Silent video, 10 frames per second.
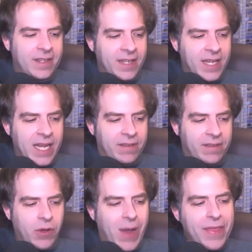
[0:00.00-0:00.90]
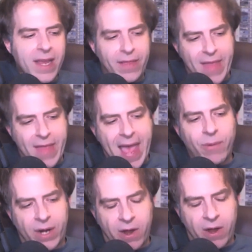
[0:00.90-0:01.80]
so I think in that
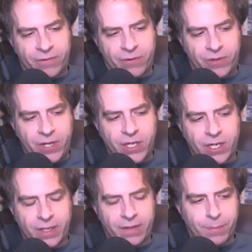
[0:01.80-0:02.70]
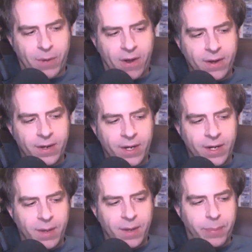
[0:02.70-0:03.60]
regard, it's strategically smart.
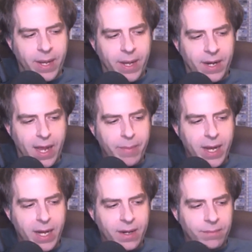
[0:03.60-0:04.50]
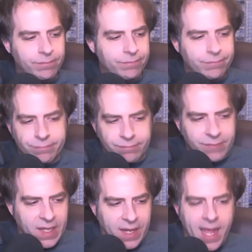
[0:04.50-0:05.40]
But I mean,
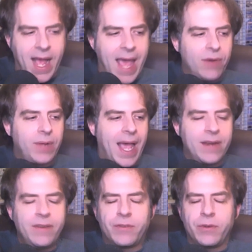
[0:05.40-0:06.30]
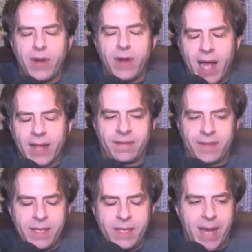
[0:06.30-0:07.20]
yeah, I just do not see
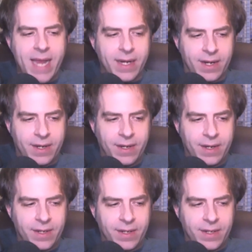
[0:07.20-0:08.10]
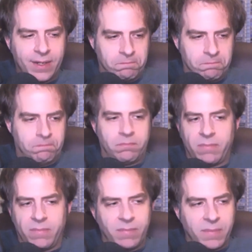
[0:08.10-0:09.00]
Biden
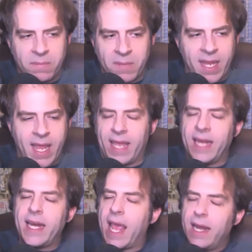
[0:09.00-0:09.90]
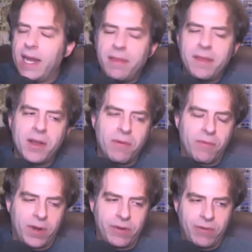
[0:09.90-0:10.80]
getting anything over
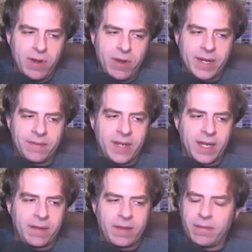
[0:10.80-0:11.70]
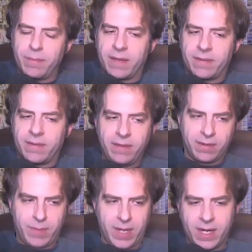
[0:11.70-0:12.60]
on Trump. It just doesn't make sense to me.